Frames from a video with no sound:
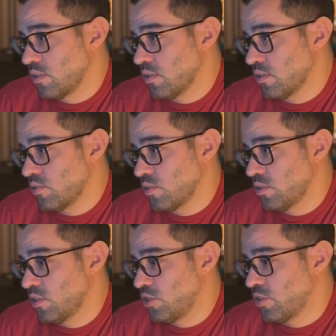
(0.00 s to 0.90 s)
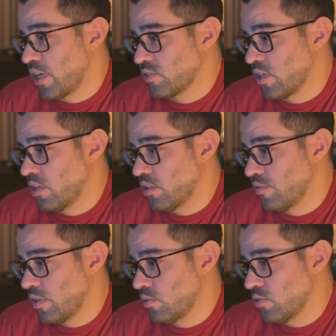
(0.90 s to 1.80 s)
So it just drags out.
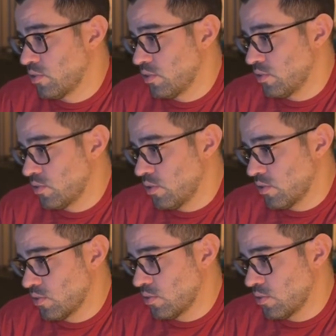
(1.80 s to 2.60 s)
If I was to also